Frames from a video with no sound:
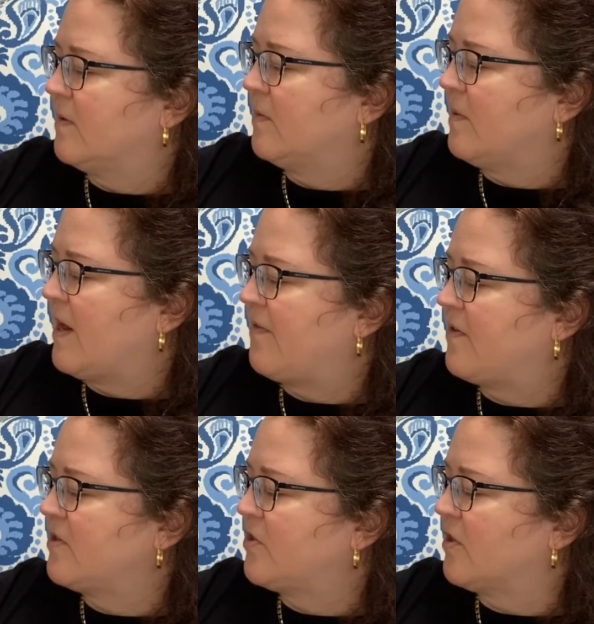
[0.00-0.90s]
When I
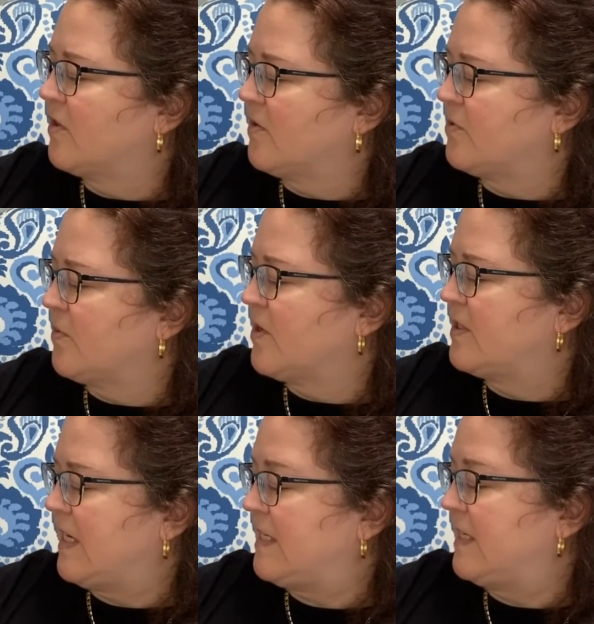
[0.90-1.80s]
first heard those words,
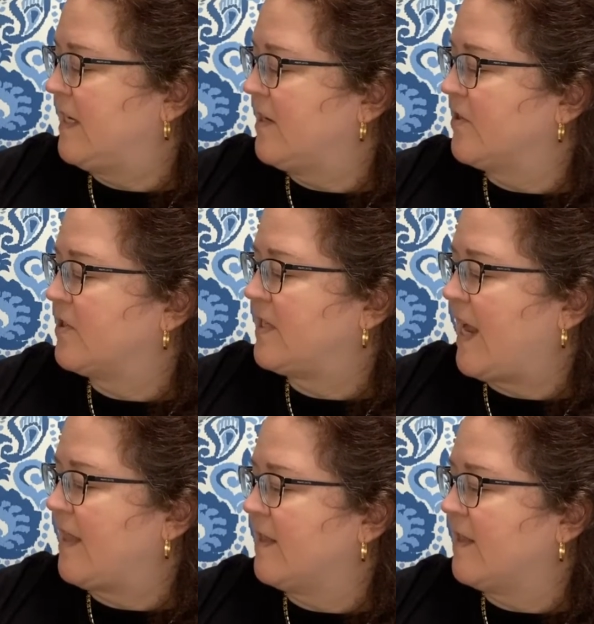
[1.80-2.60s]
I didn't understand